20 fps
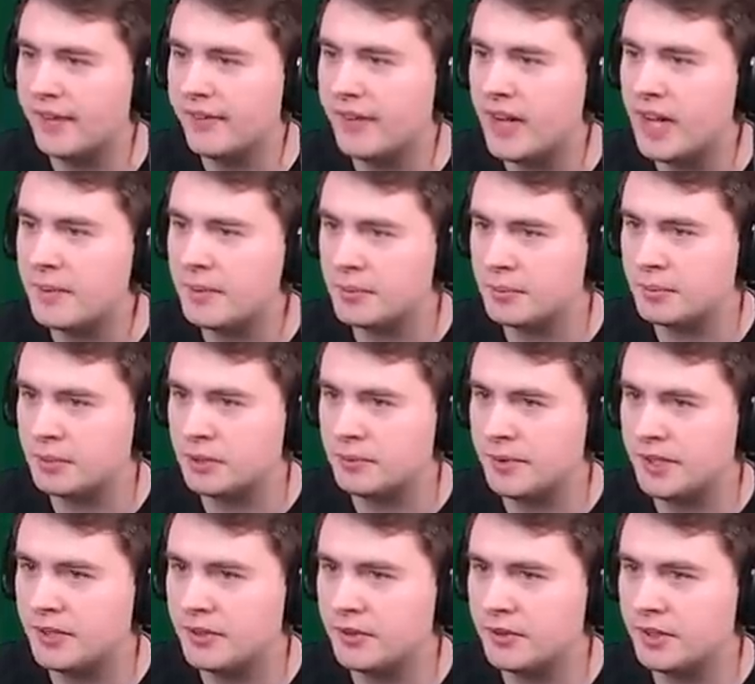the Hyper Bloom
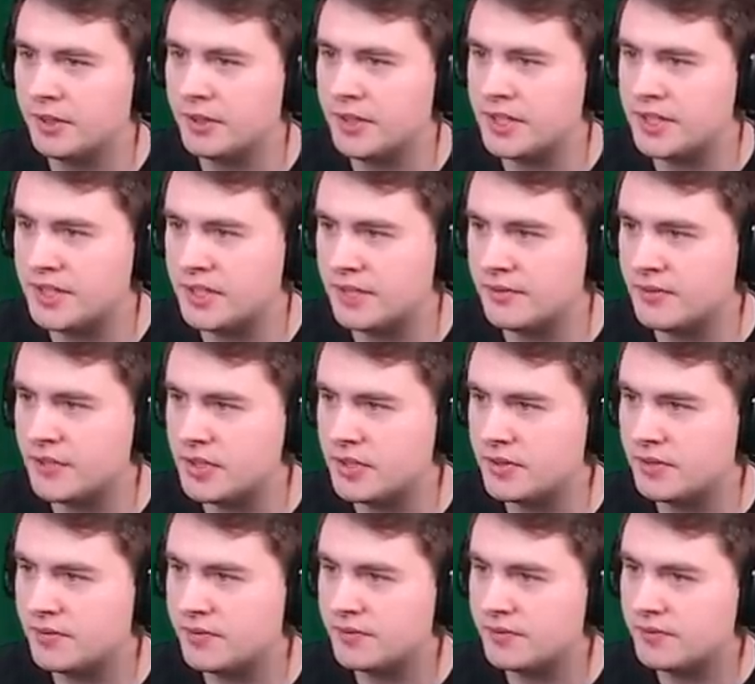either, though, it seems.
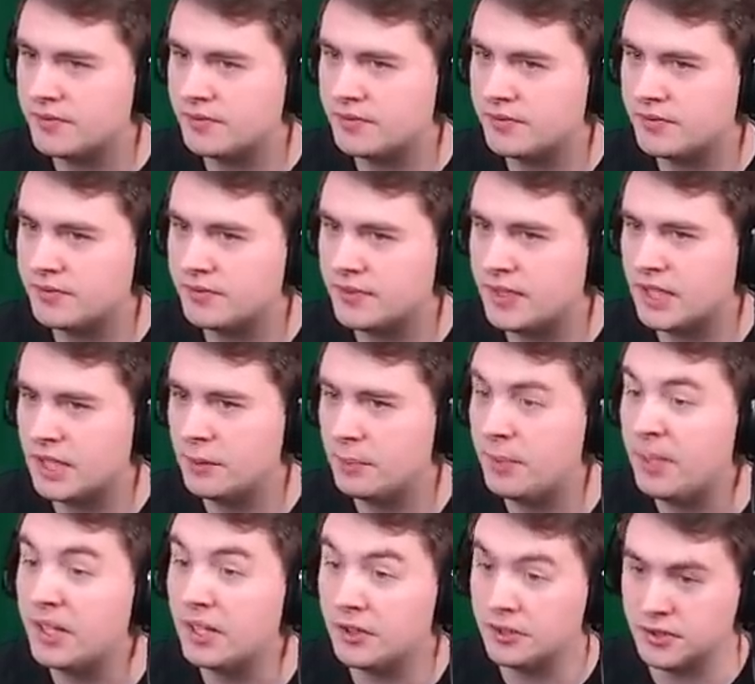It
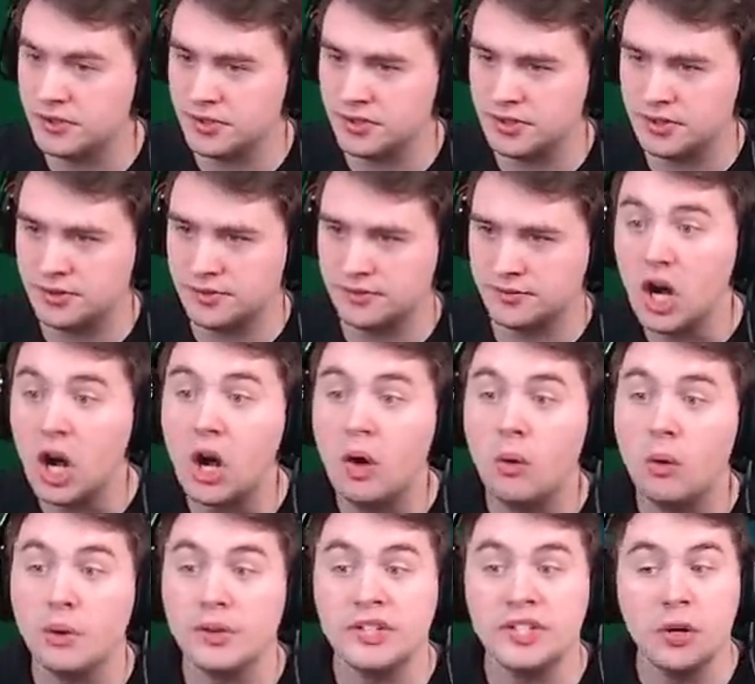appears.
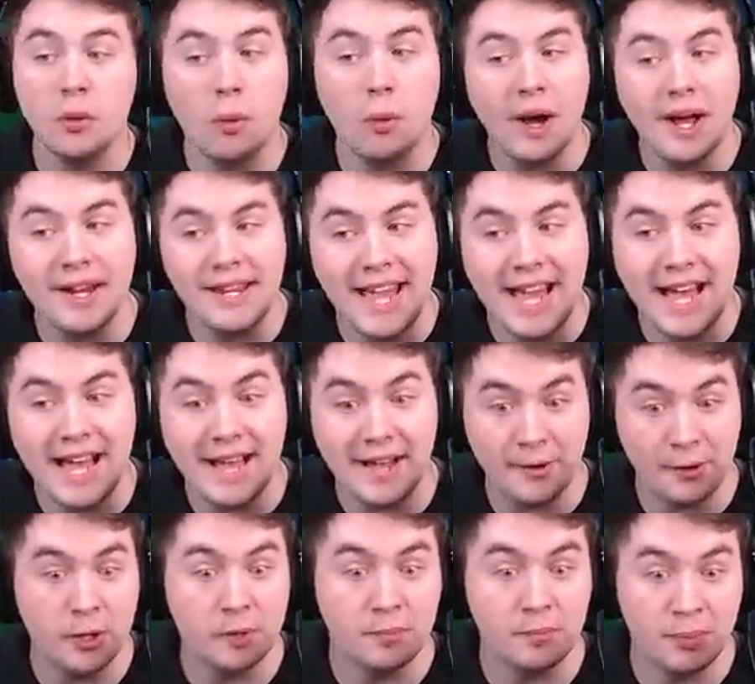Oh, do you know what? Yeah,
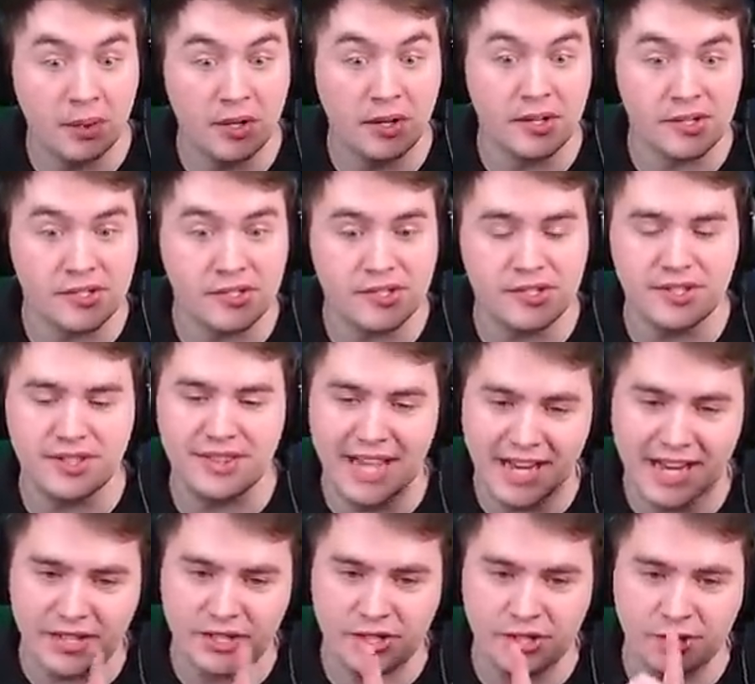her burst.
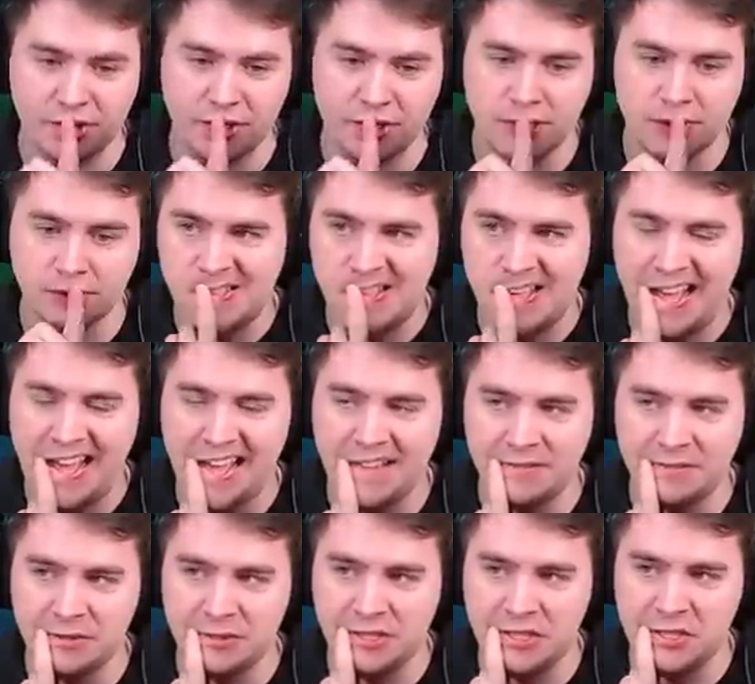That's true. I
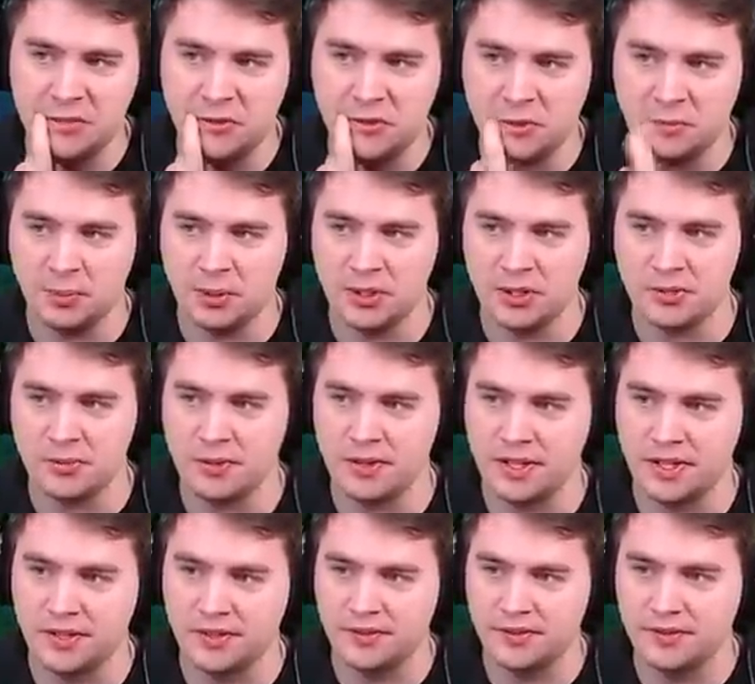haven't really used her burst with
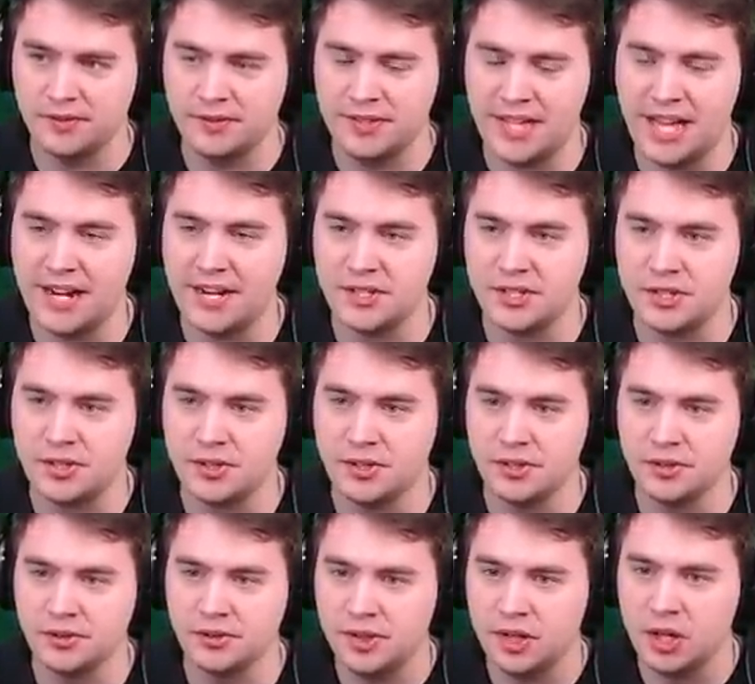it. That is
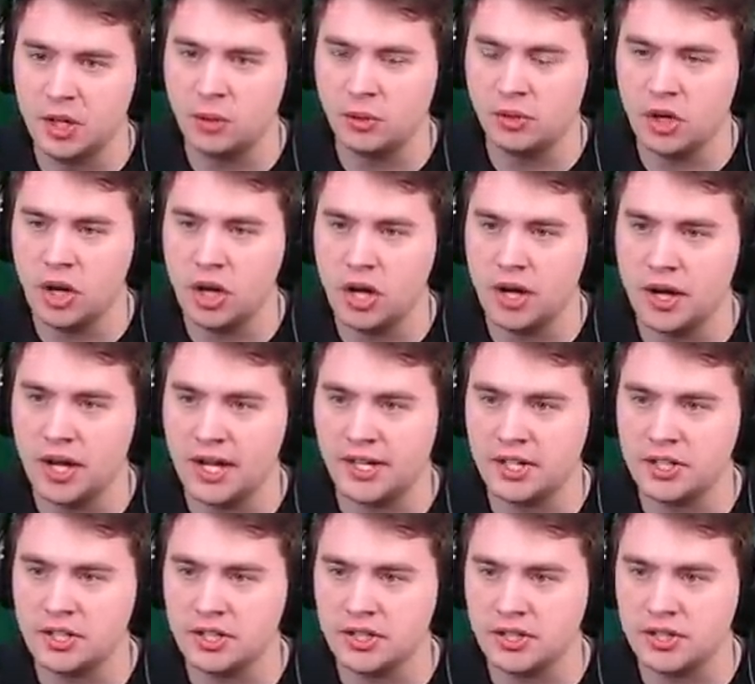true. Oh god, I
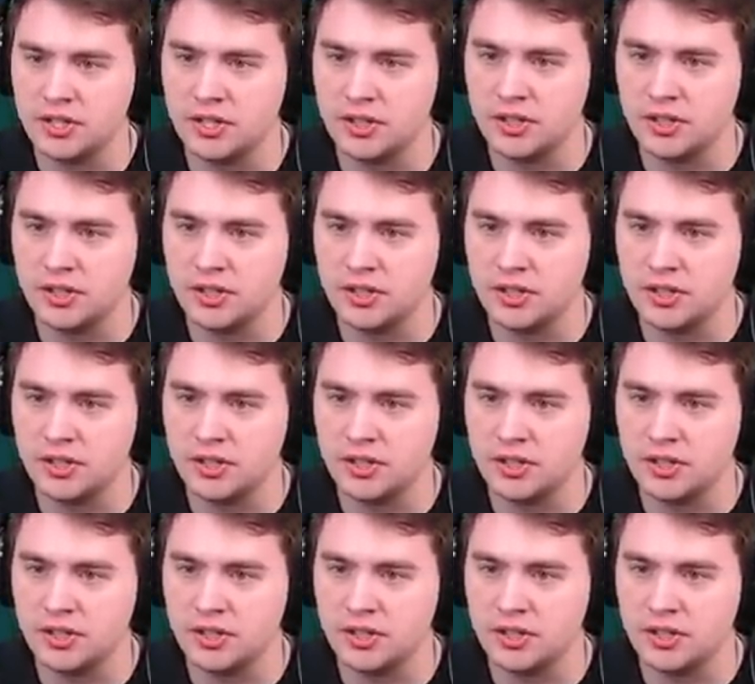could just